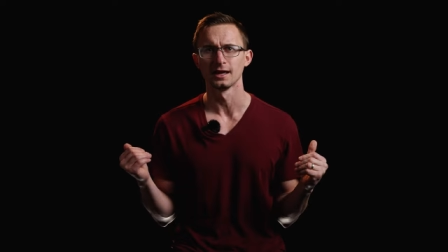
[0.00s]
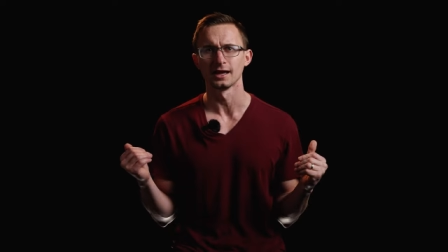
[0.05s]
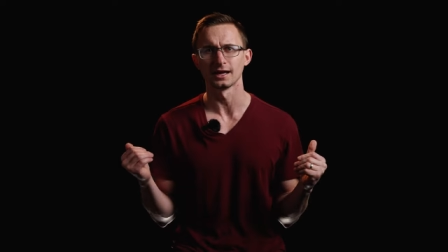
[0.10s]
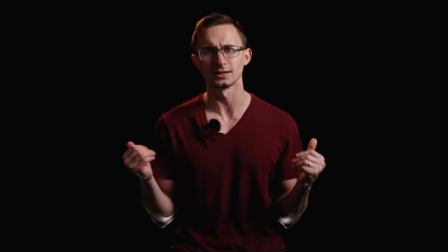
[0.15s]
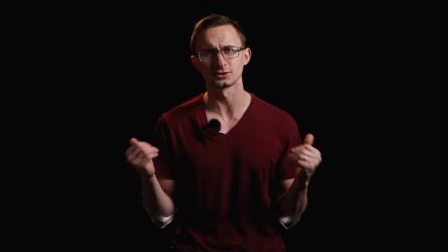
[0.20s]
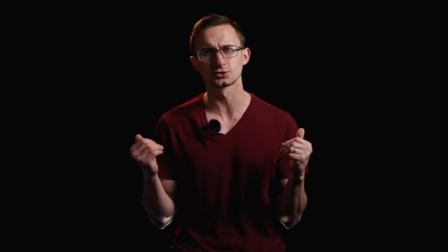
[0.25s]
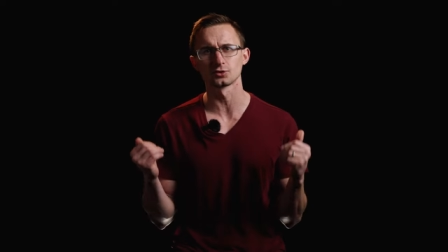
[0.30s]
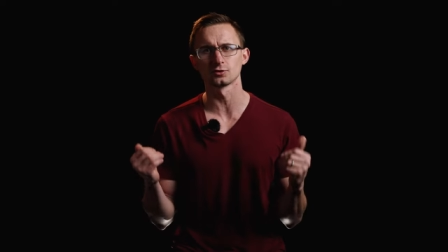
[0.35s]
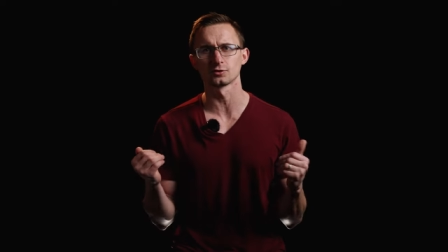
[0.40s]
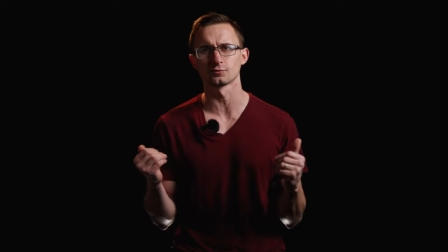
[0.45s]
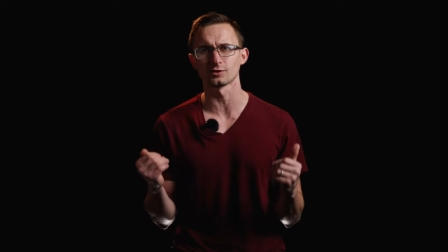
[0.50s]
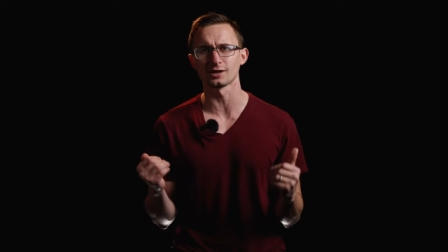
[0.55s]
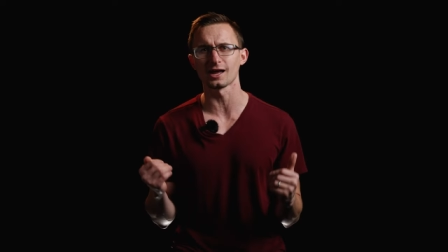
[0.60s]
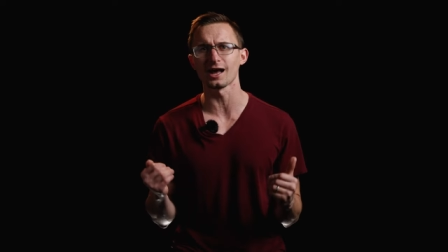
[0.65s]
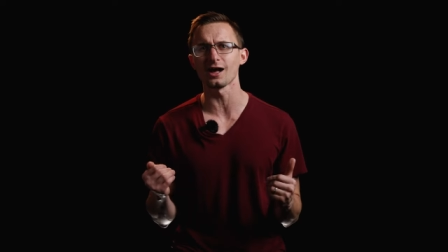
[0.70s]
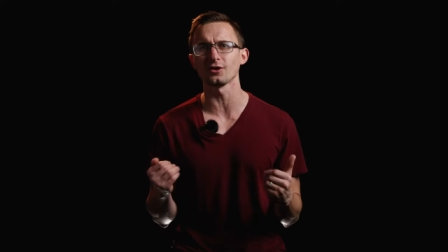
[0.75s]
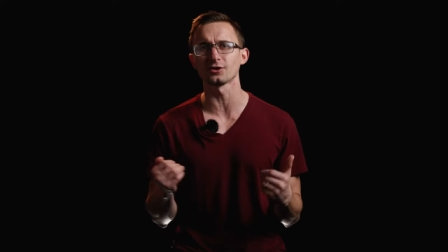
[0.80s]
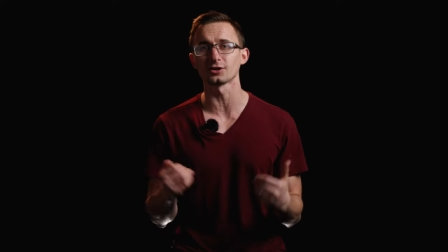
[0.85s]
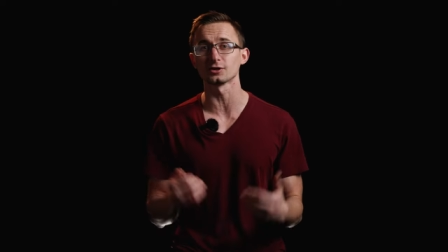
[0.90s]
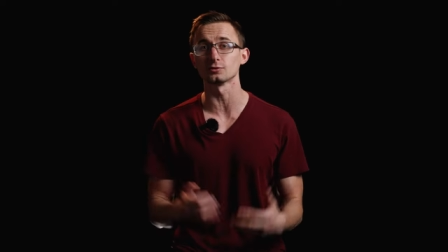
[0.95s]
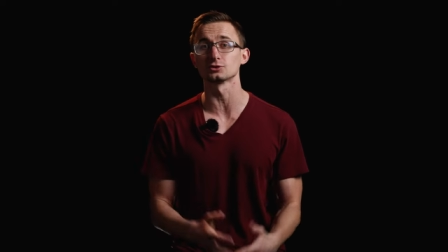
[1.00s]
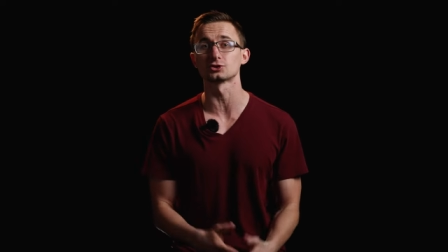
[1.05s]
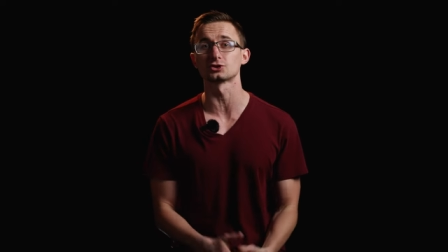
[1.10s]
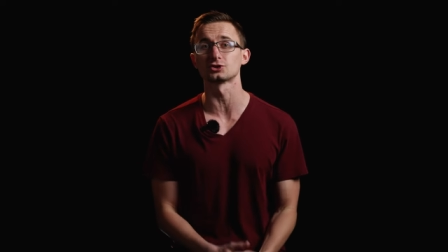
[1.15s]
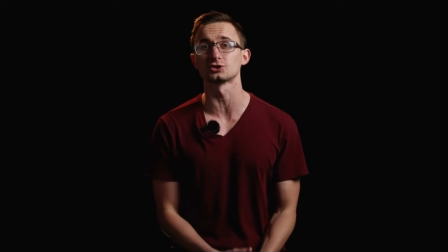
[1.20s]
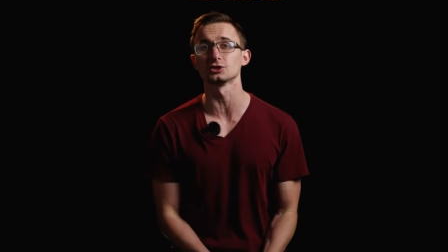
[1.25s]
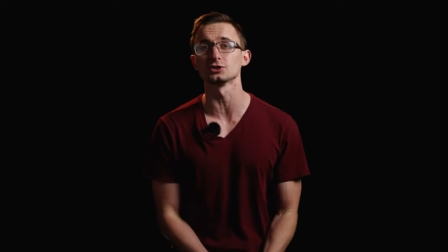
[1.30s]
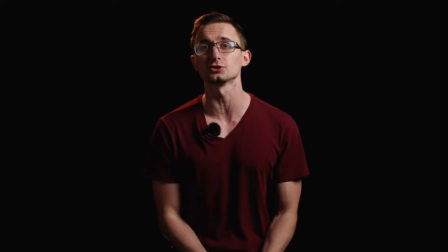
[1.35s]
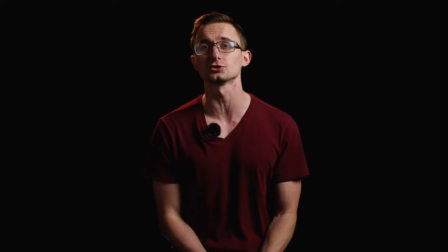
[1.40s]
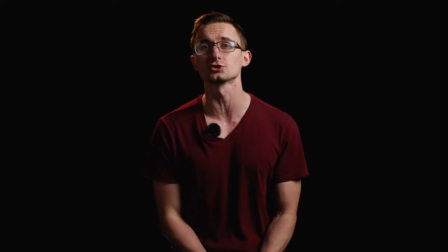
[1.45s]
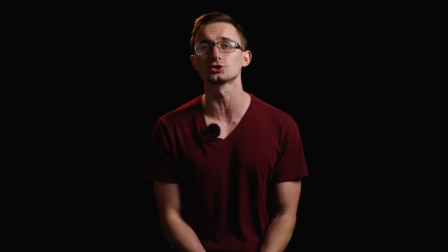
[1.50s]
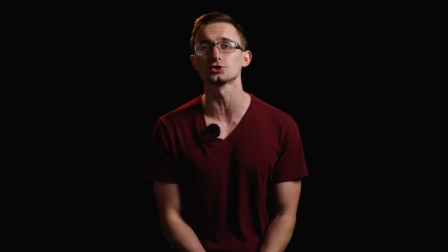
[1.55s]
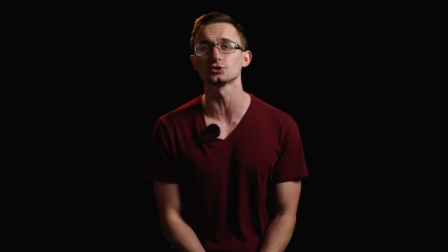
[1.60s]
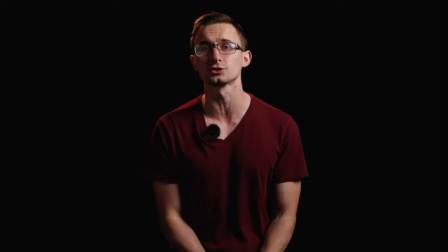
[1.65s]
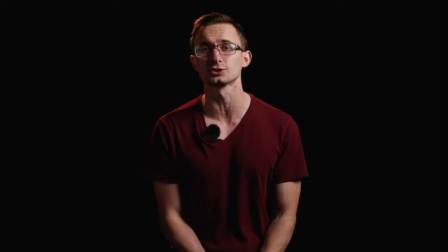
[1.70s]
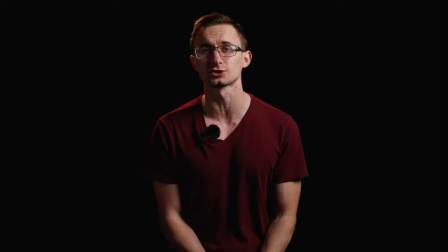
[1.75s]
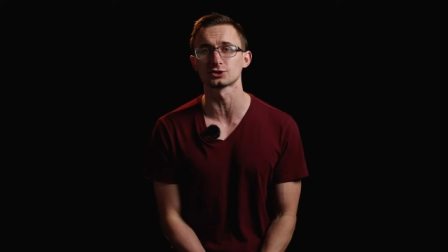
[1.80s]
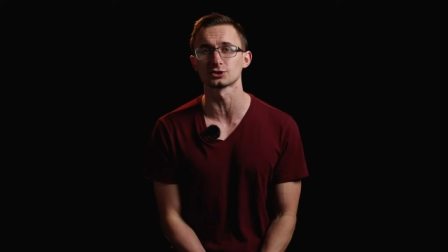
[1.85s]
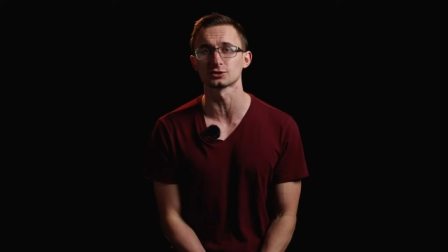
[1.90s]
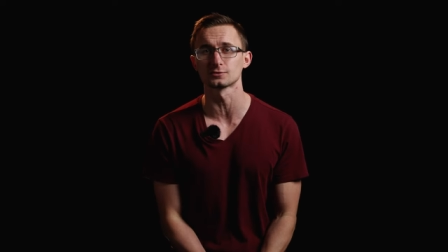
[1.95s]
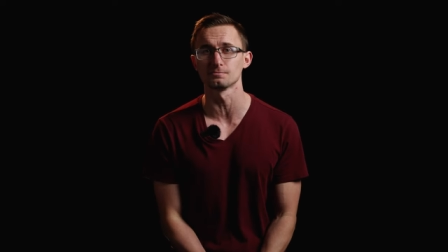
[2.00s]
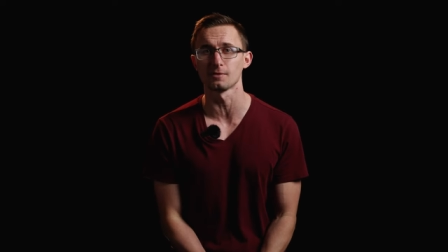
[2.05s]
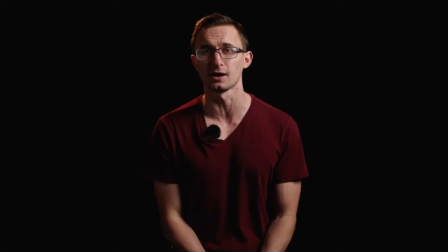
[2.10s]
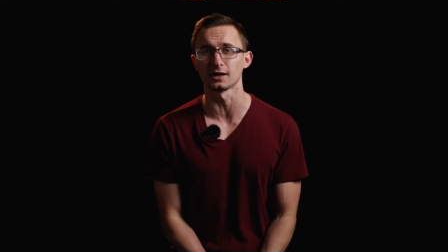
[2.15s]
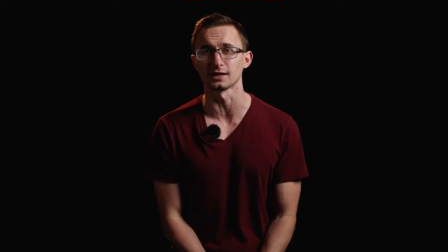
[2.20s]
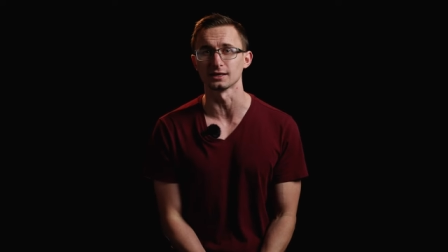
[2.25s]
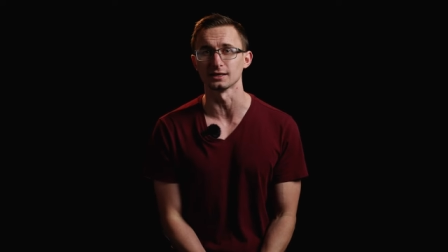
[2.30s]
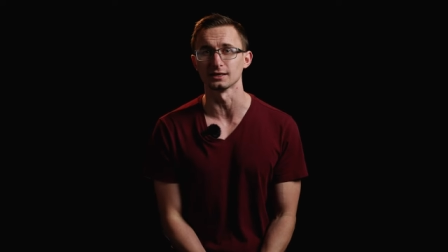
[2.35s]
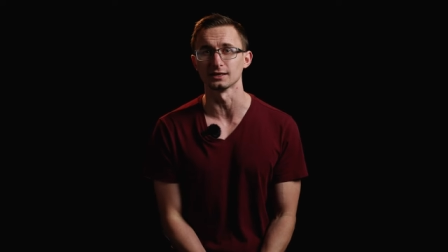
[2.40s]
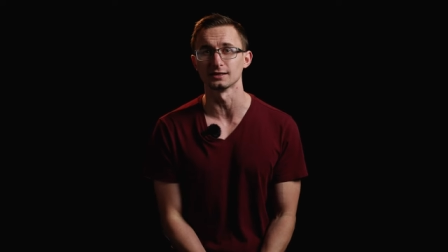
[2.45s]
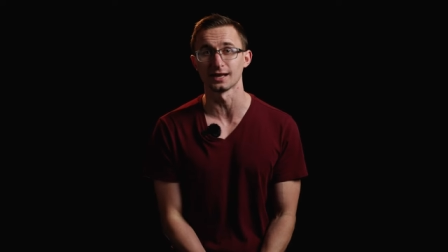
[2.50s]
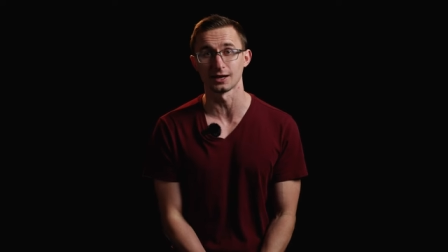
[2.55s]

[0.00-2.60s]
And so in reality, it was still Judas's money.